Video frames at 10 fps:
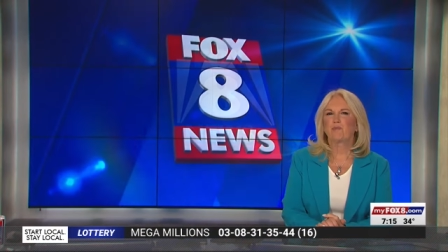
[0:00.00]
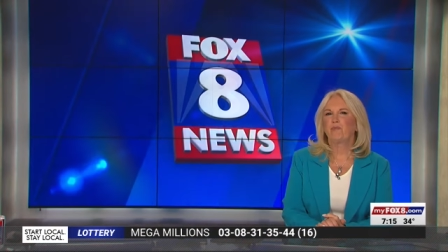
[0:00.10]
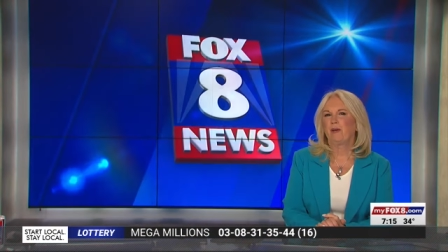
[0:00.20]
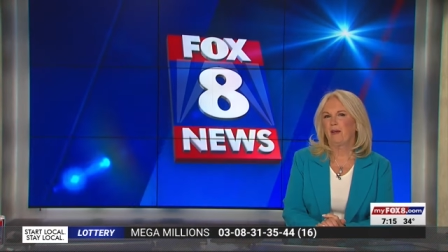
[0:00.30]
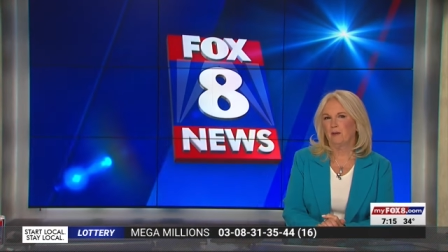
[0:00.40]
a
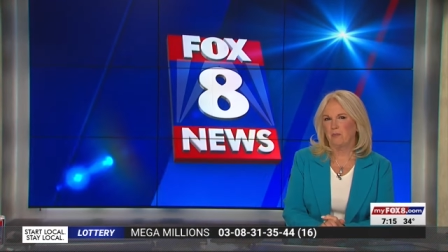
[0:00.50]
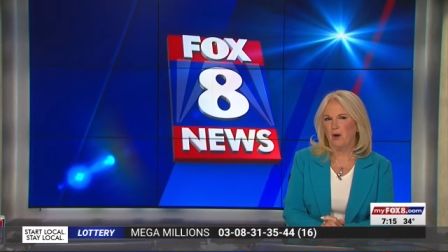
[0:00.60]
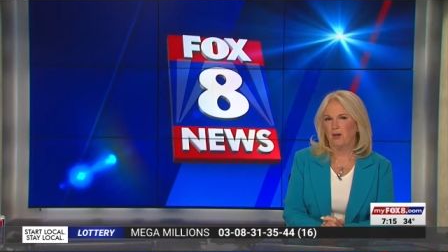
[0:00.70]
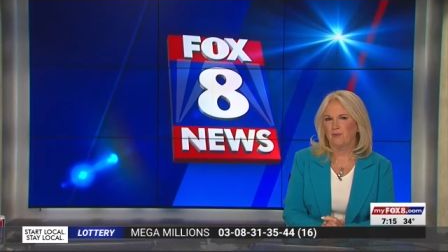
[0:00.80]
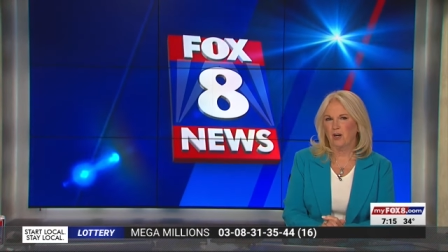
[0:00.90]
big
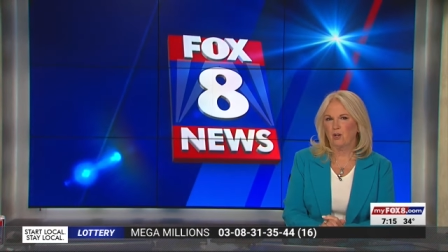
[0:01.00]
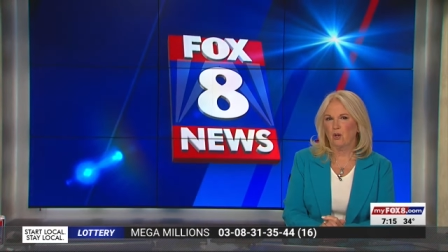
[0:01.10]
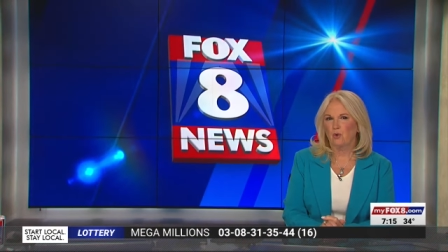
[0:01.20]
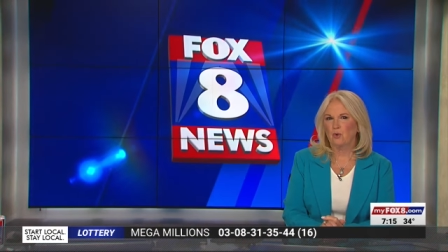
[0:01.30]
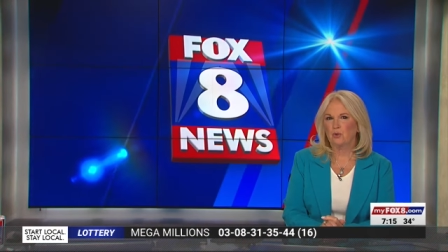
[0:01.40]
part of our
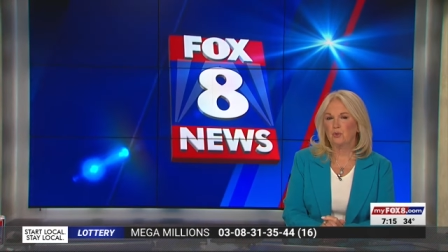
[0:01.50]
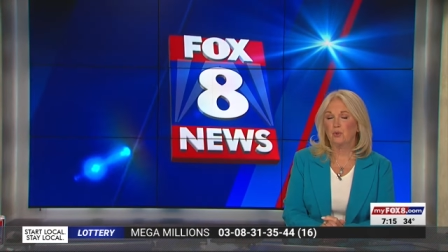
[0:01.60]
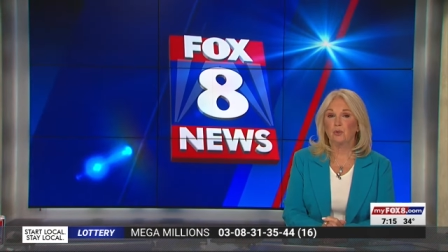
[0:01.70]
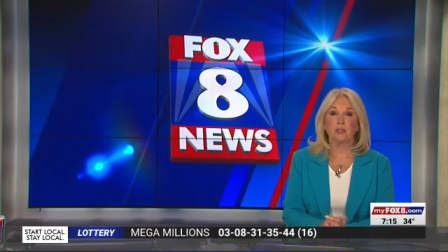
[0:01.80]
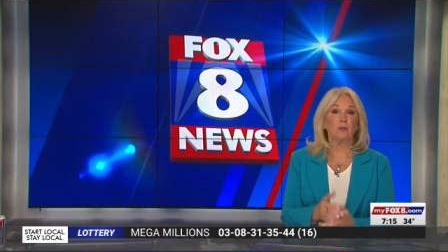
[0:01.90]
local
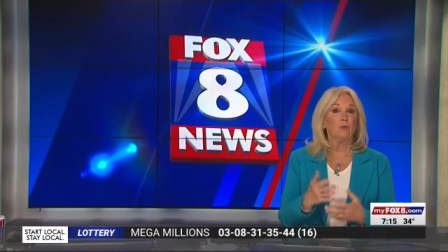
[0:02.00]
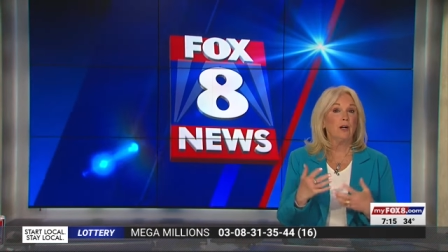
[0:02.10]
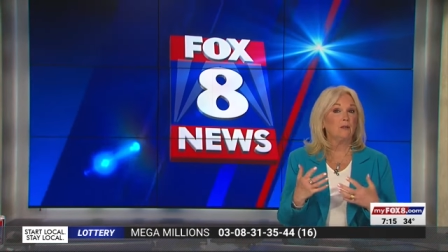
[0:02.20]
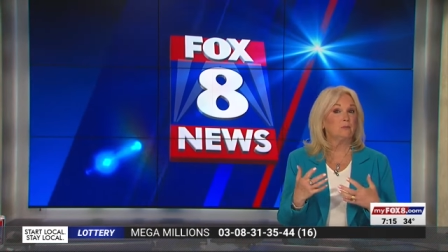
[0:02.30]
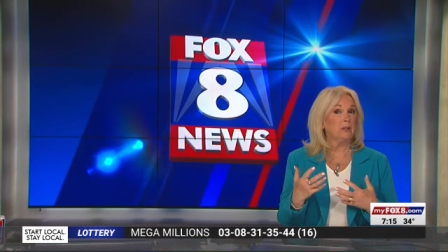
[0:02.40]
schools, and
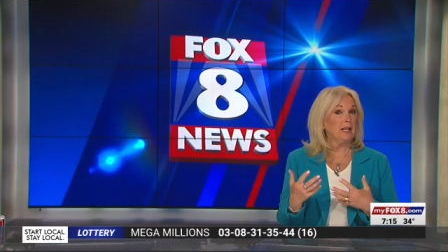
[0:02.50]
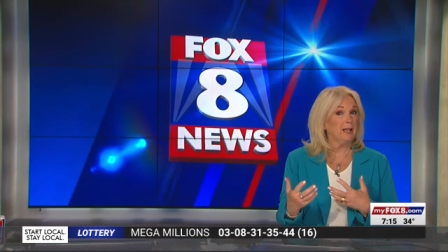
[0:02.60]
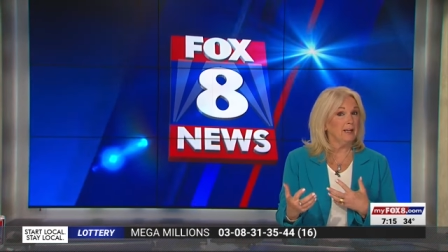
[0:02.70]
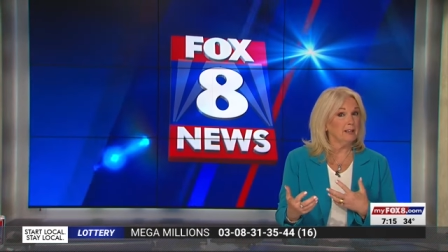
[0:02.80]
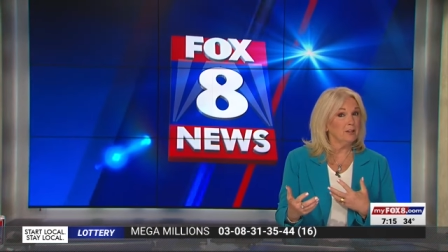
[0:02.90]
while
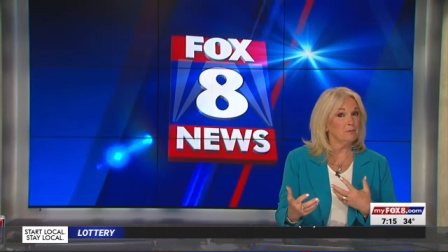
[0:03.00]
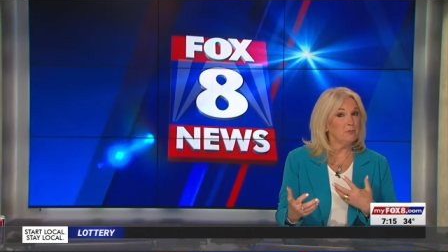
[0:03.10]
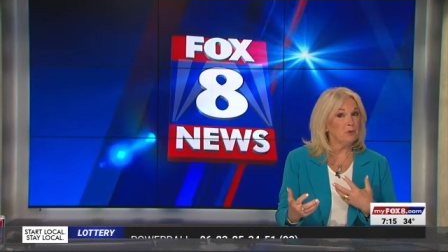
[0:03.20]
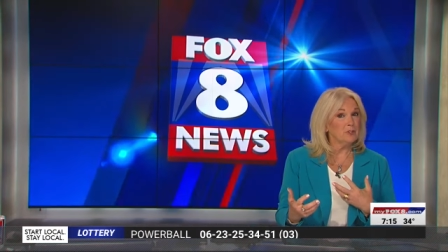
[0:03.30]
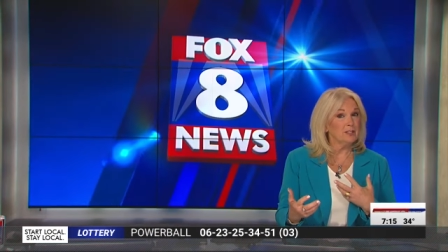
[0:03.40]
playing
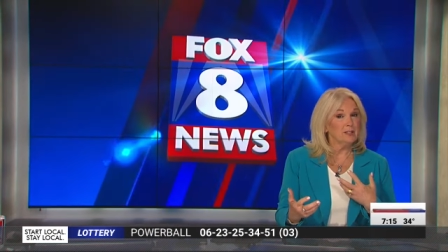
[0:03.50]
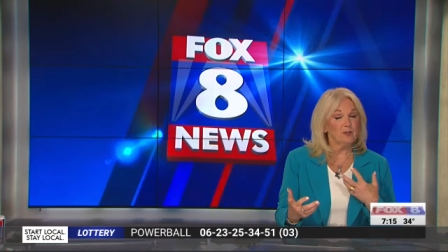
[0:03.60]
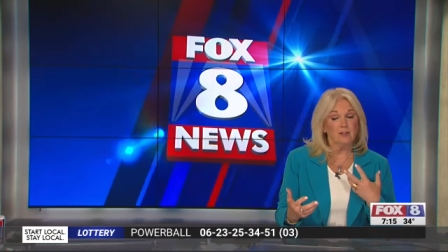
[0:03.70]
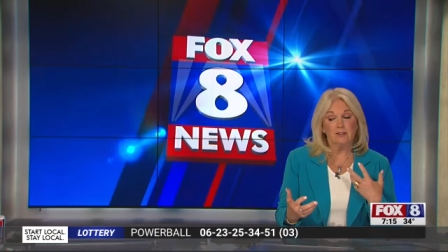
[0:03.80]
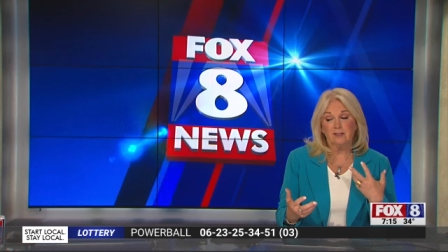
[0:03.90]
music
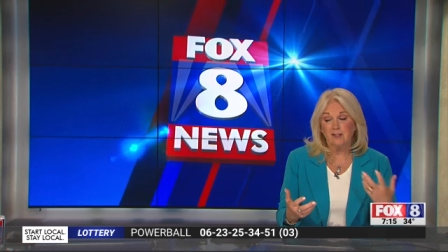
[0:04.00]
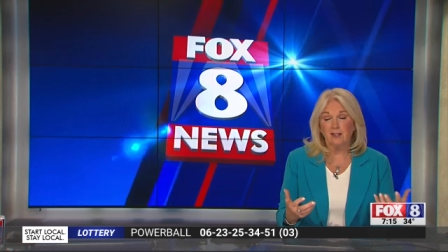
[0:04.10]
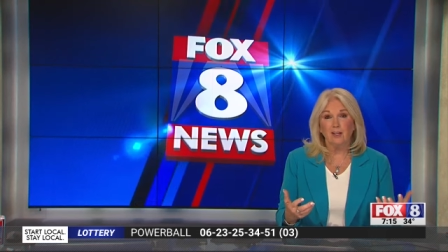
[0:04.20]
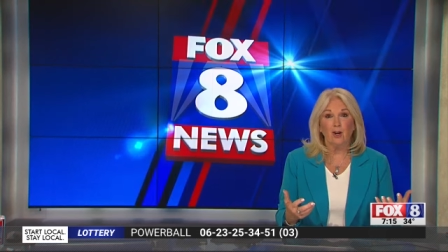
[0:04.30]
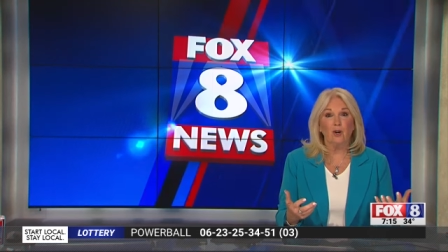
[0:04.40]
or
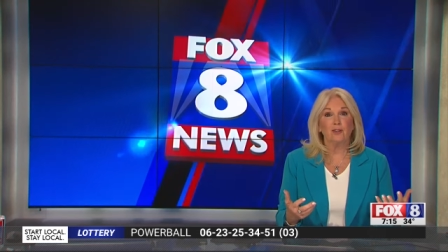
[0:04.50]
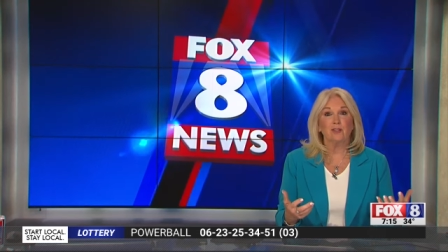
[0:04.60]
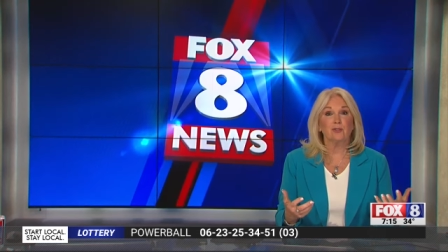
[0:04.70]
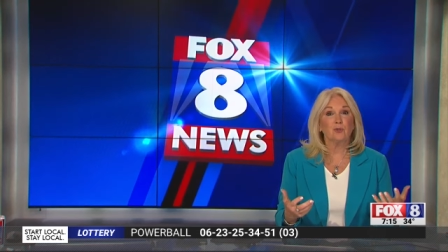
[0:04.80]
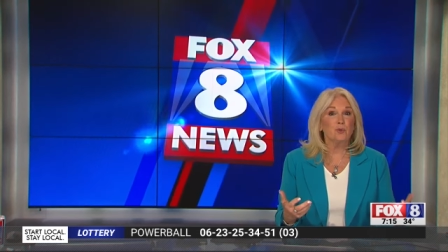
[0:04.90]
singing on
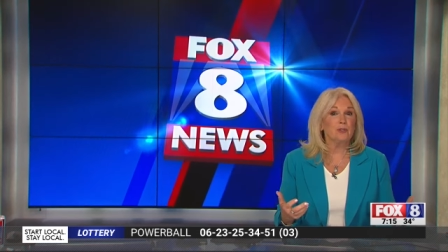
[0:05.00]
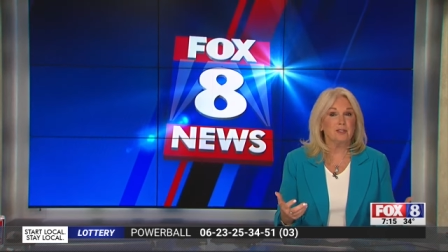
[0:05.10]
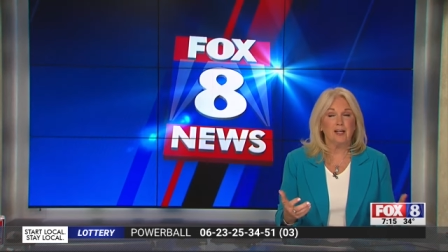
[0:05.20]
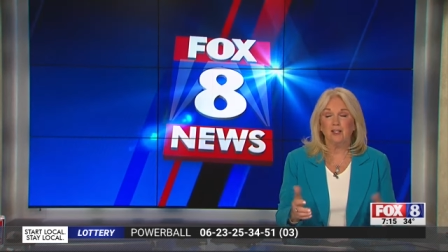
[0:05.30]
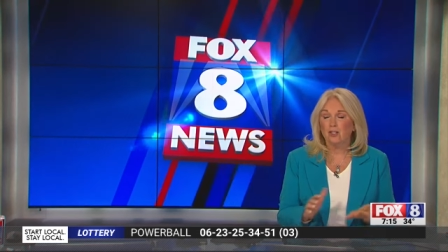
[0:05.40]
the school
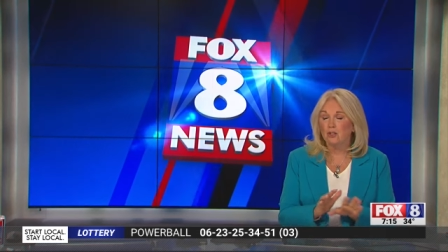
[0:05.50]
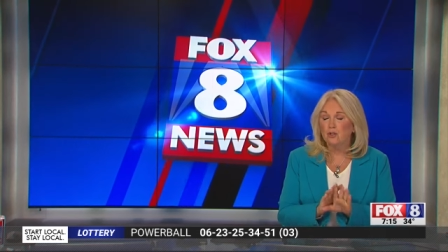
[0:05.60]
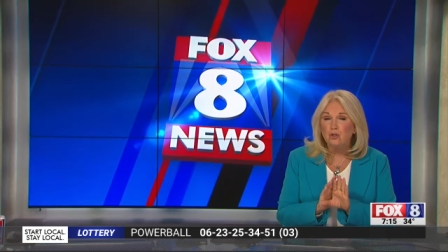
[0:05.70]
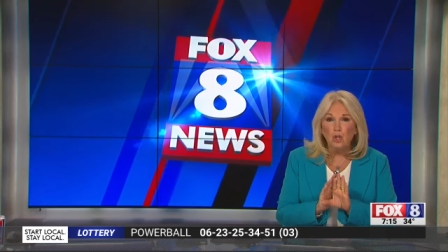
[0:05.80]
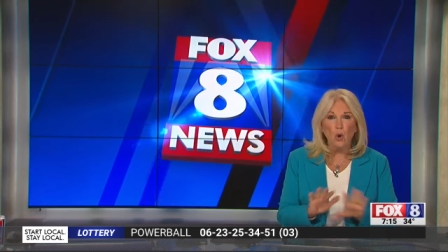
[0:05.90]
stage is
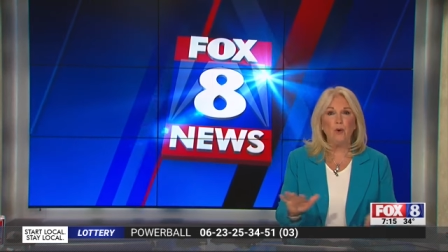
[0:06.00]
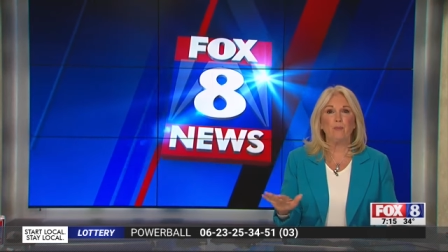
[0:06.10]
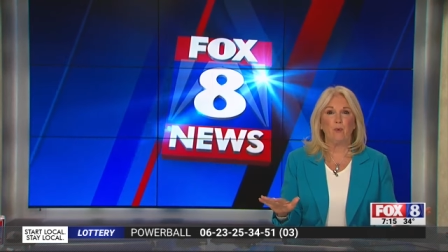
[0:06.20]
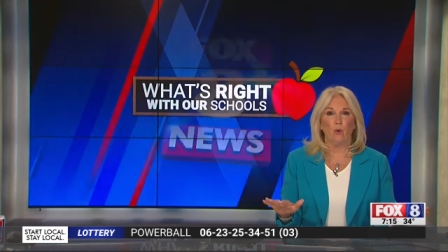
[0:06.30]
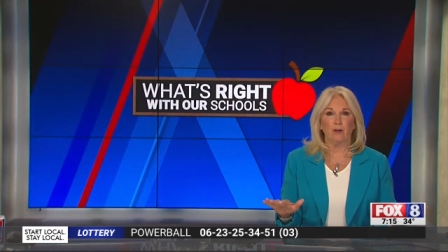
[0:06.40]
so
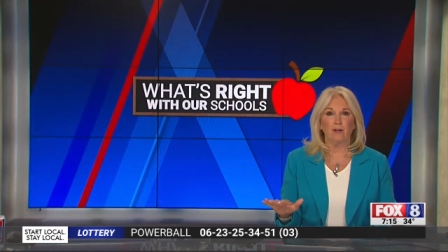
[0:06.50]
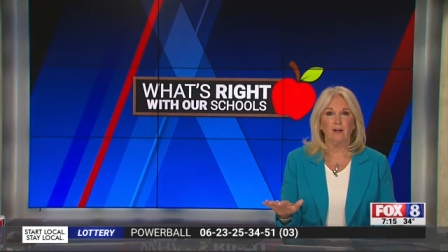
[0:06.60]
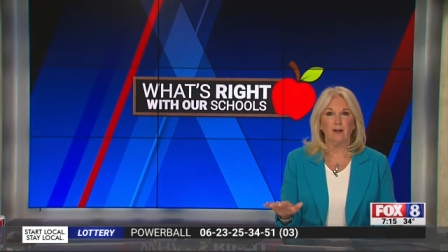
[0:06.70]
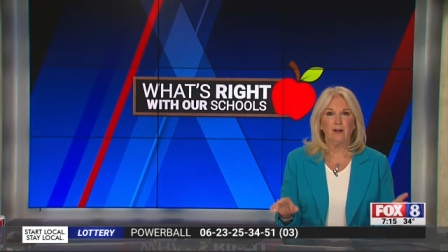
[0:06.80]
important,